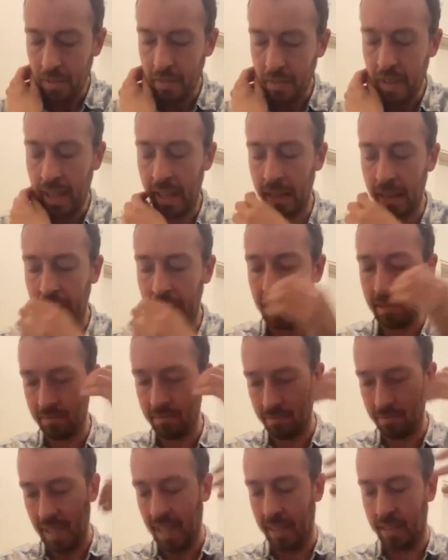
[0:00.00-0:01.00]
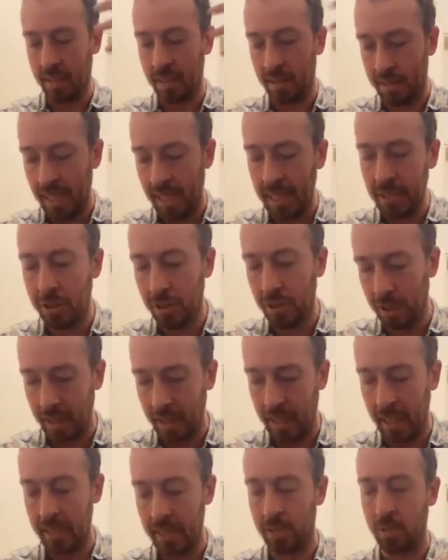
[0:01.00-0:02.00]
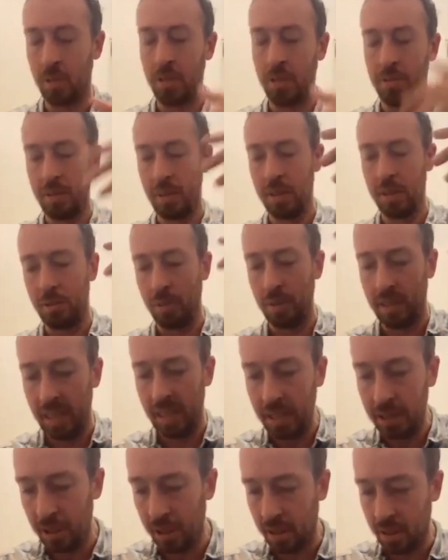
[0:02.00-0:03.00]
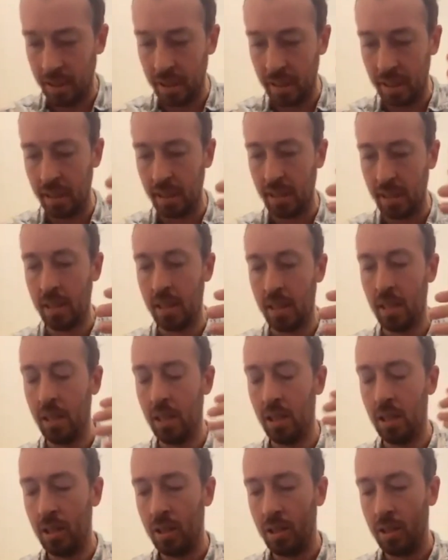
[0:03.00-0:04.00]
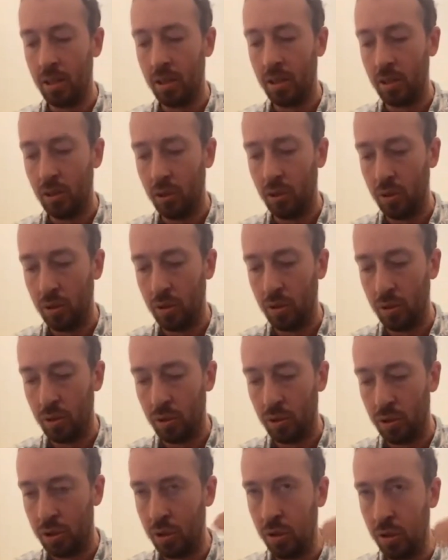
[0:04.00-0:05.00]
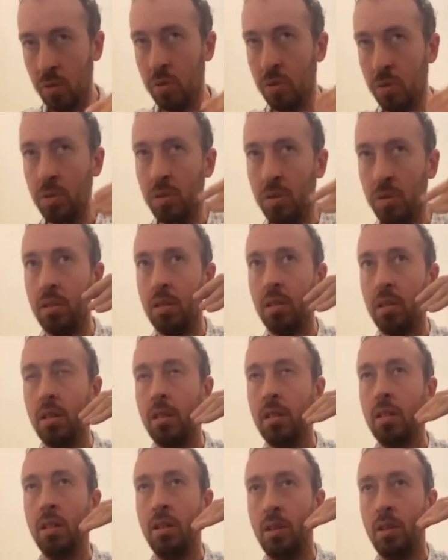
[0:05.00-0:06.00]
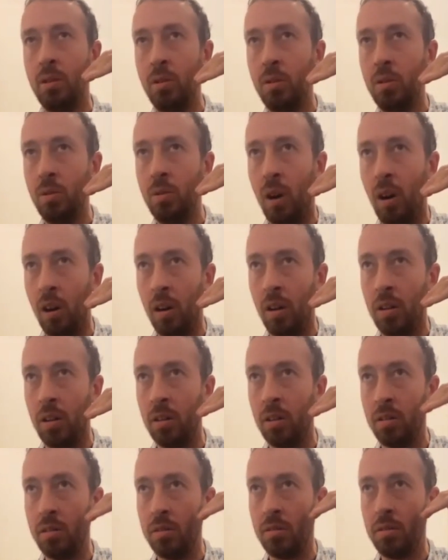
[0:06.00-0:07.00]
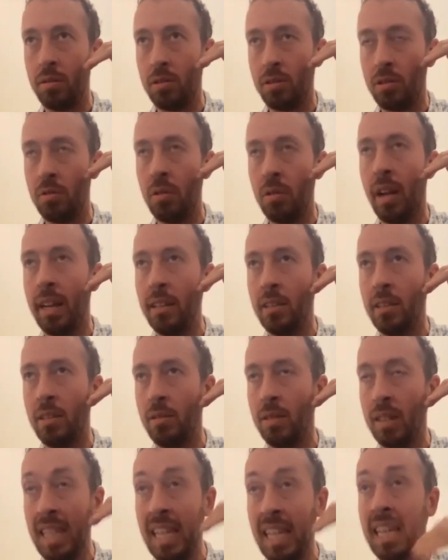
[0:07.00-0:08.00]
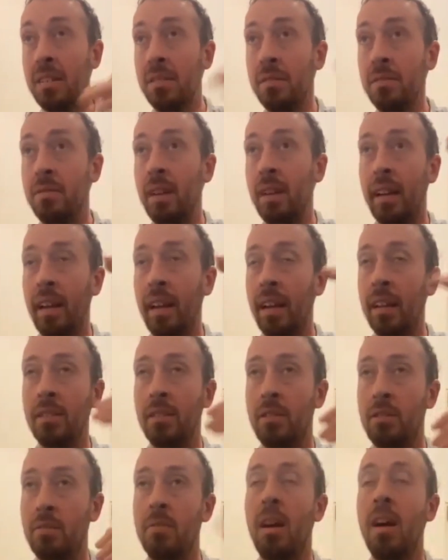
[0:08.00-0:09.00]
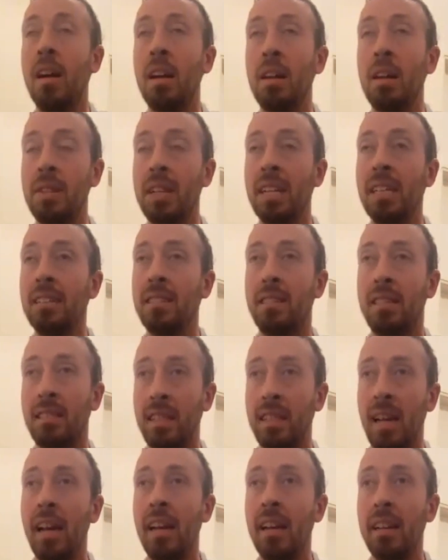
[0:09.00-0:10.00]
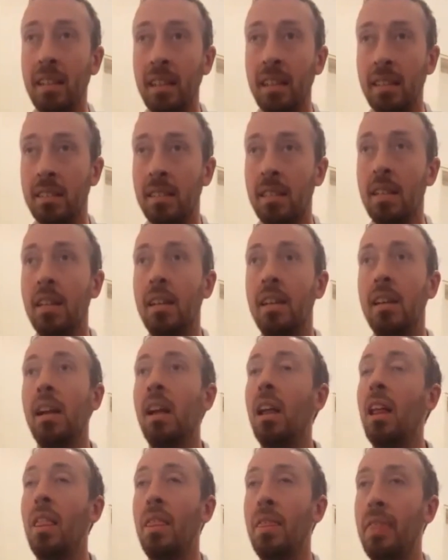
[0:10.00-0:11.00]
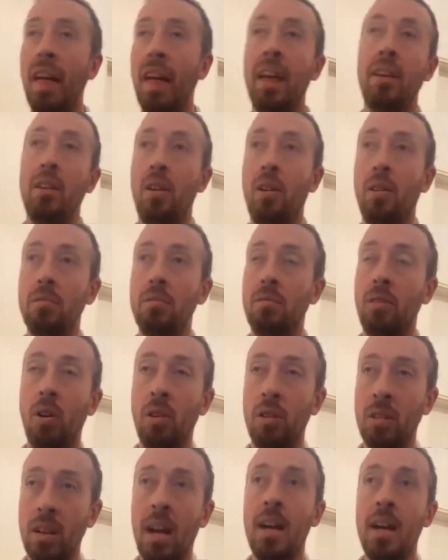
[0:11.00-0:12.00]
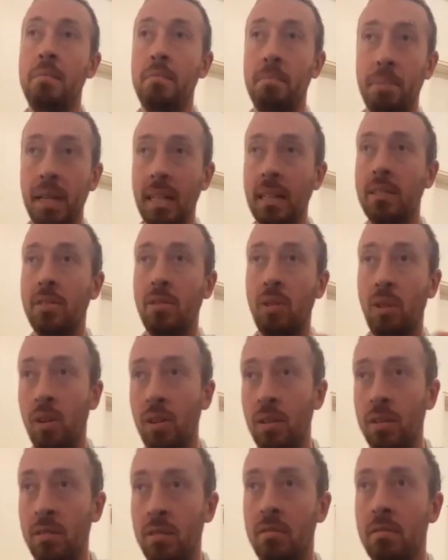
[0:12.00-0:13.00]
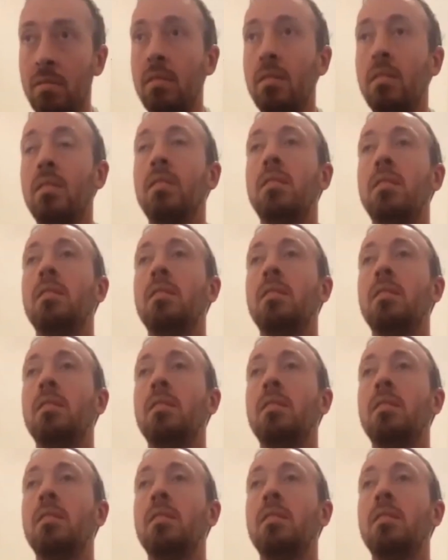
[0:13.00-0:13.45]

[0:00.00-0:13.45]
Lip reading: that existentially and sort of strategically, Jews who are trying to live and thrive in societies that are not based on